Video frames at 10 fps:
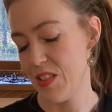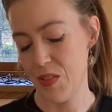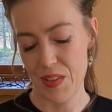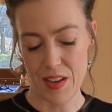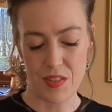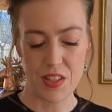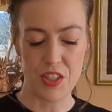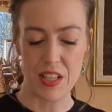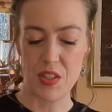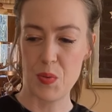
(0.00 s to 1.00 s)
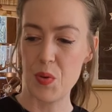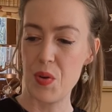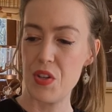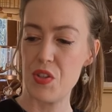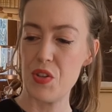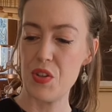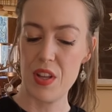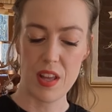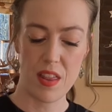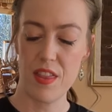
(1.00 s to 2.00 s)
So that was the gin. So we're going to do
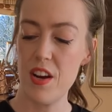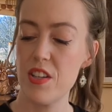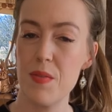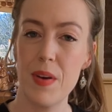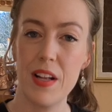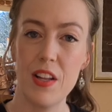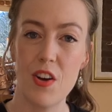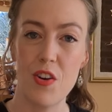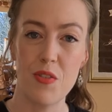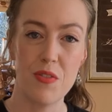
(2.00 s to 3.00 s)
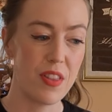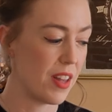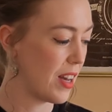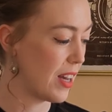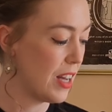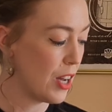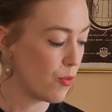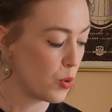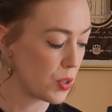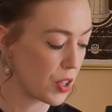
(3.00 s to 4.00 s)
the 30 ml of the
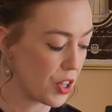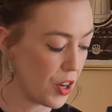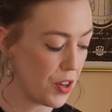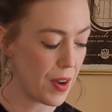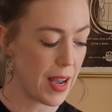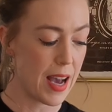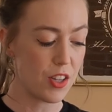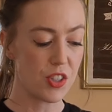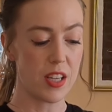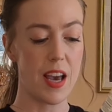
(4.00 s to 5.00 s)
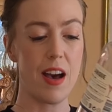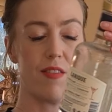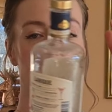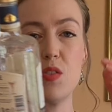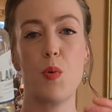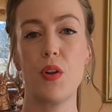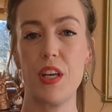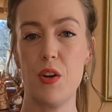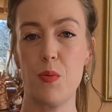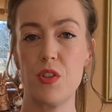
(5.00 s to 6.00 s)
rose liqueur. Now I actually have this bottle
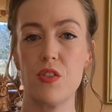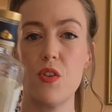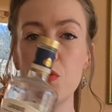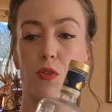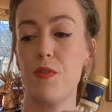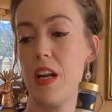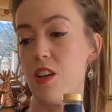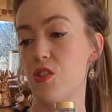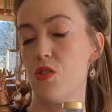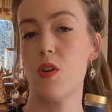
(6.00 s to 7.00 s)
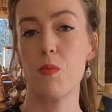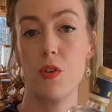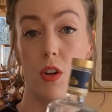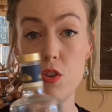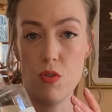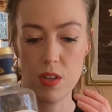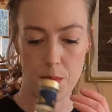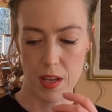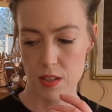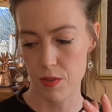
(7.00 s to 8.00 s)
here which is almost finished so I'm going to use up
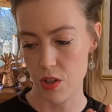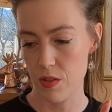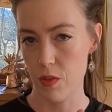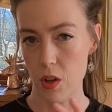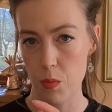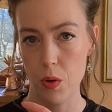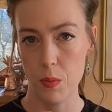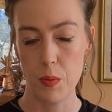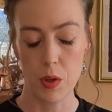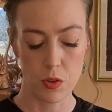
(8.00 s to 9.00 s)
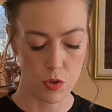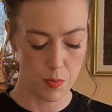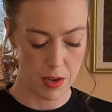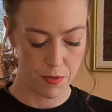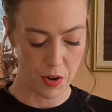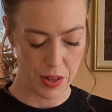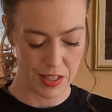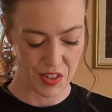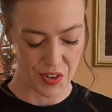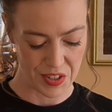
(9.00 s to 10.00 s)
this first of all. It probably will do me for this
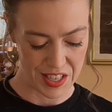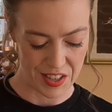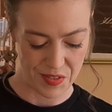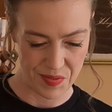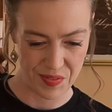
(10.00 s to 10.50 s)
cocktail.